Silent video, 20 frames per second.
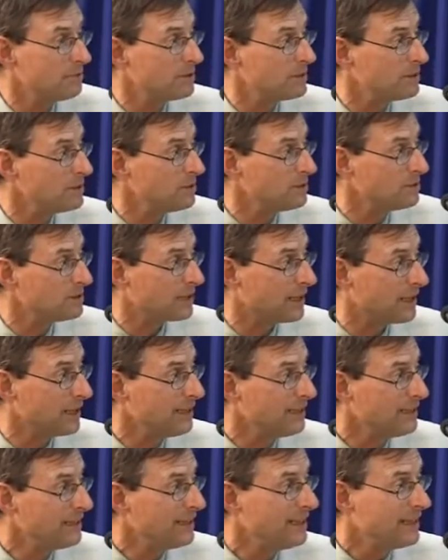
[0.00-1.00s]

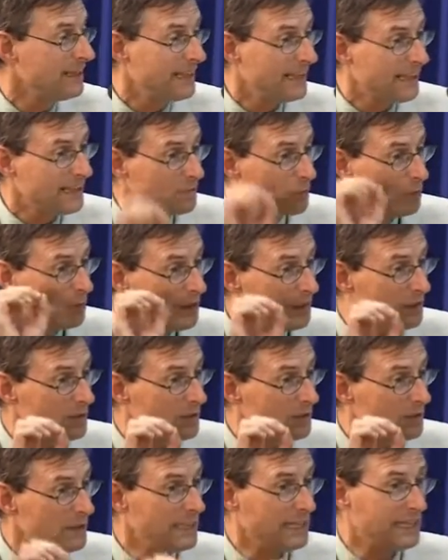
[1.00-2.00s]
producer, it will
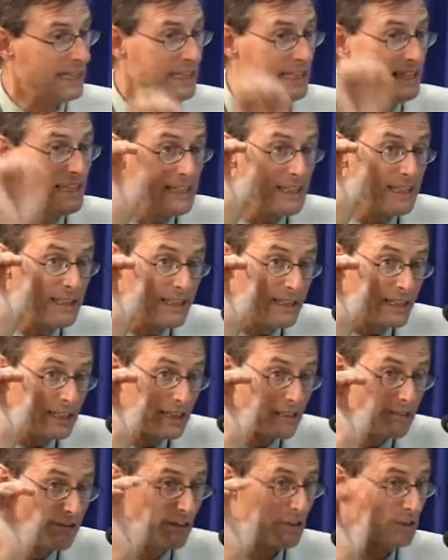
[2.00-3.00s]
be
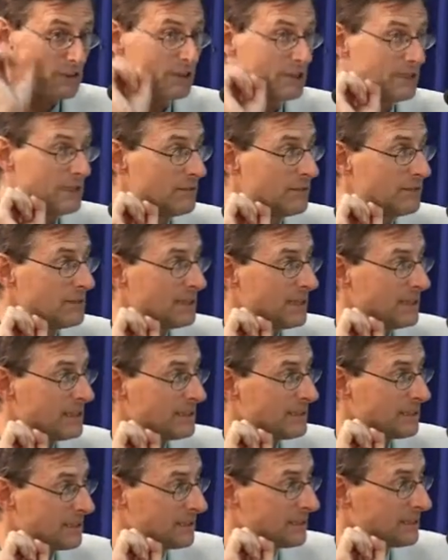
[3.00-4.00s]
cefoxetine
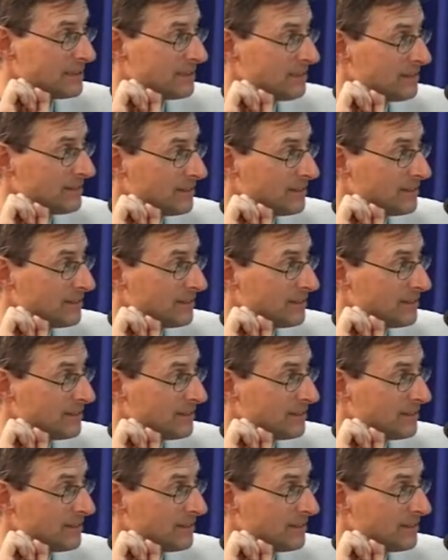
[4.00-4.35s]
resistant,